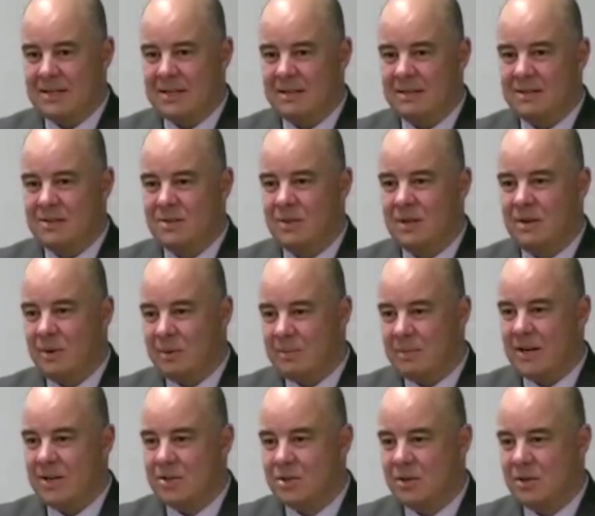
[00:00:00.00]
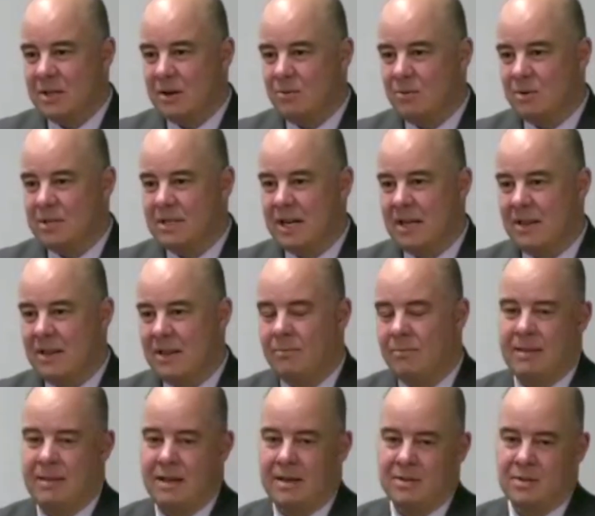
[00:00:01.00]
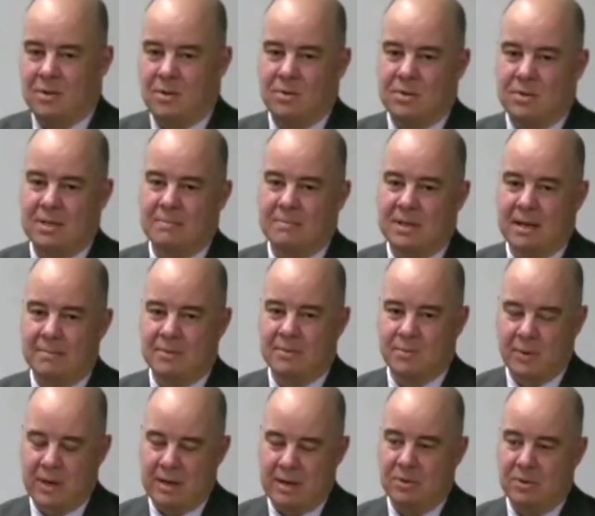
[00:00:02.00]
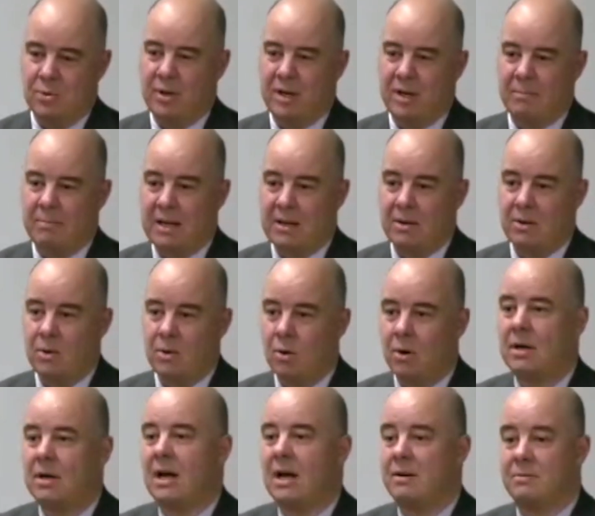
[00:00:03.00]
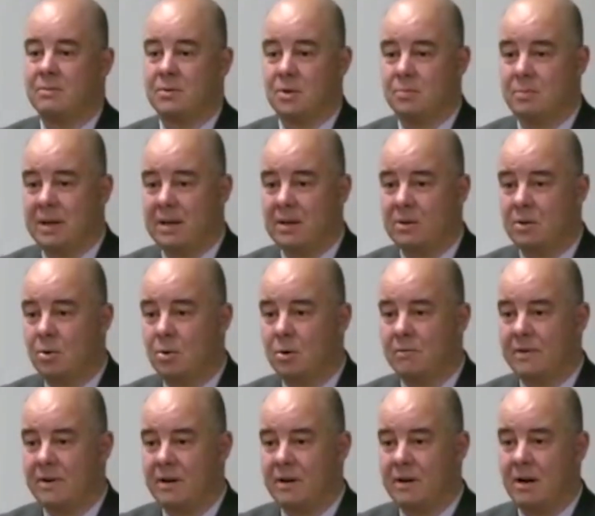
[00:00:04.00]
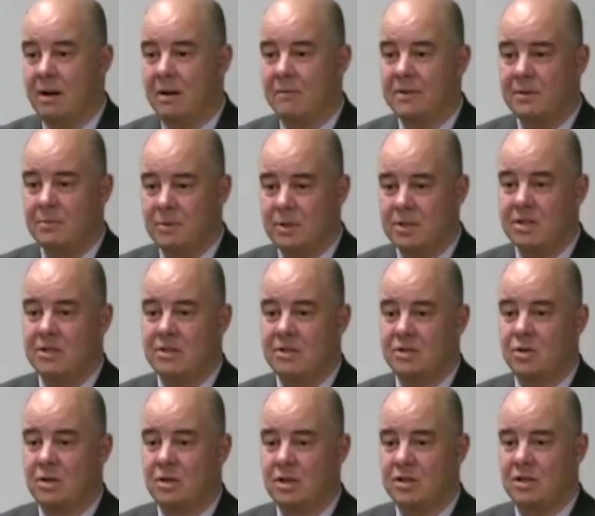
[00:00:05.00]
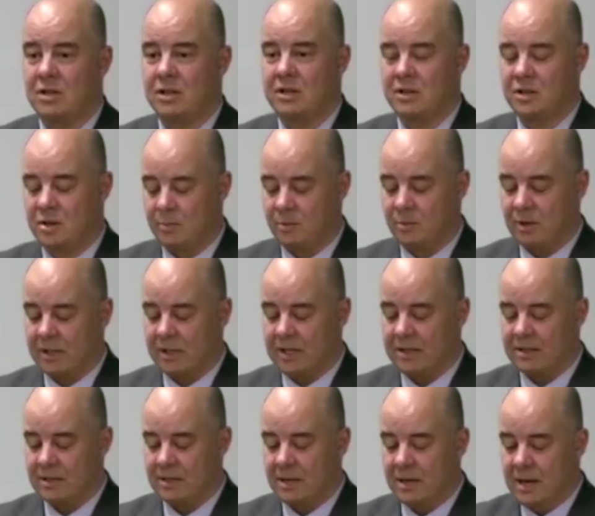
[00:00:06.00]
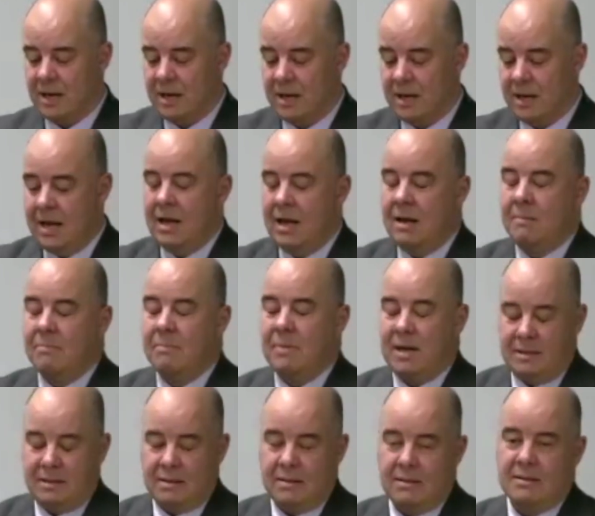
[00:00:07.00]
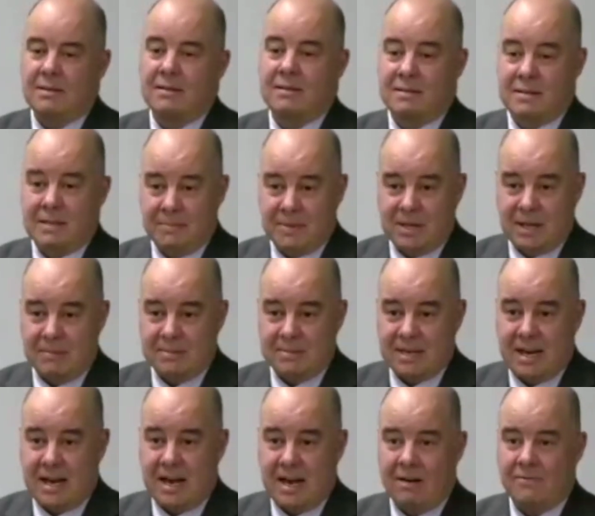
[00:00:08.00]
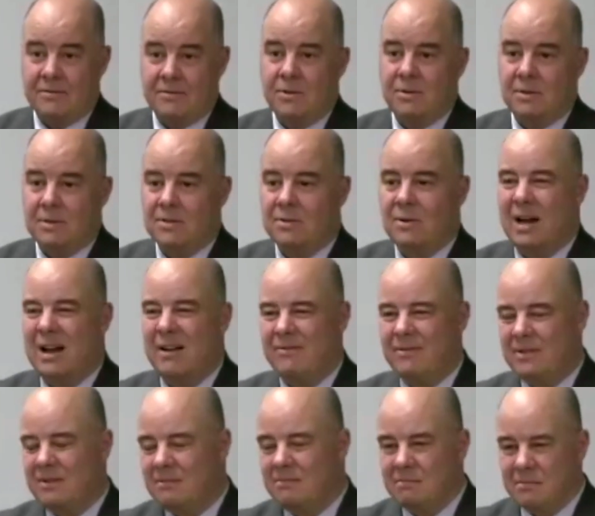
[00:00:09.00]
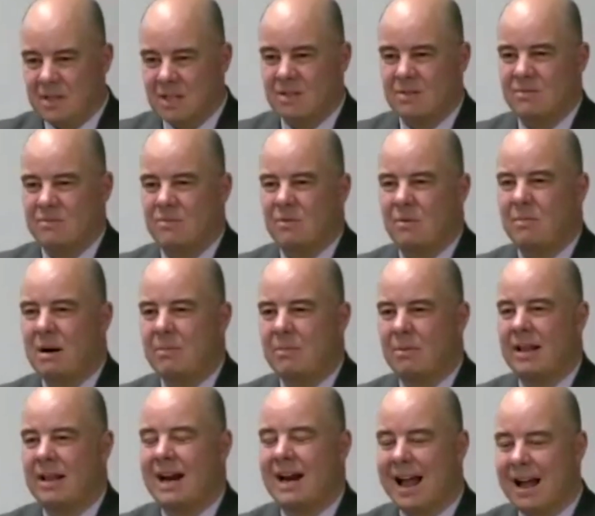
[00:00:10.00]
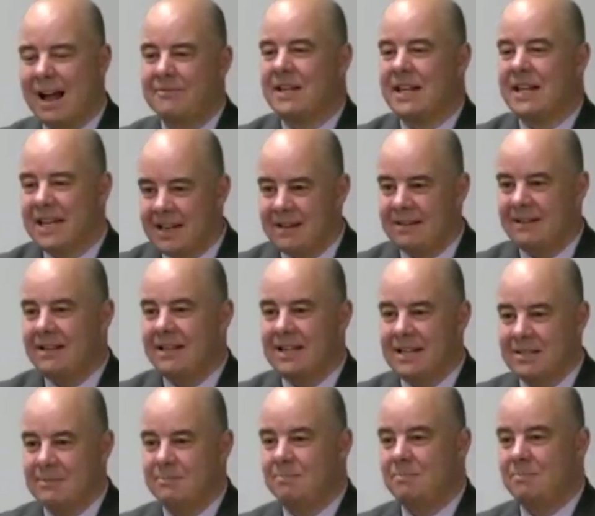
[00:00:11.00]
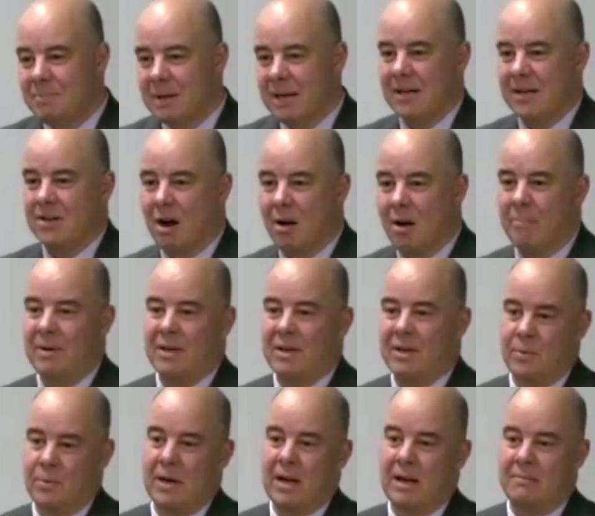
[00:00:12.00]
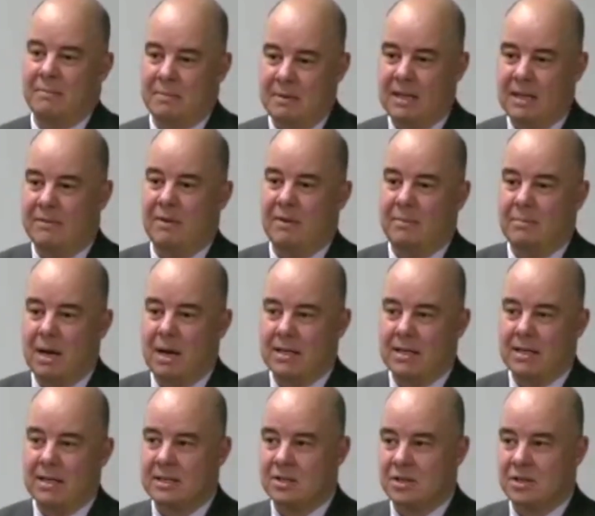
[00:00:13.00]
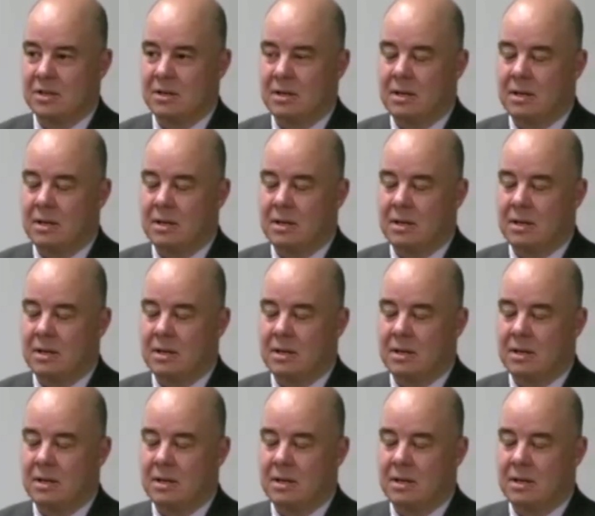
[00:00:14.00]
sense, so that we make sure that we're saying the right thing. So sometimes when I'm doing bail court, I don't do bail court very often, which is judicial interim release, but sometimes I have to. So I have to just remember that I have to hit these big topics when I'm giving my decision.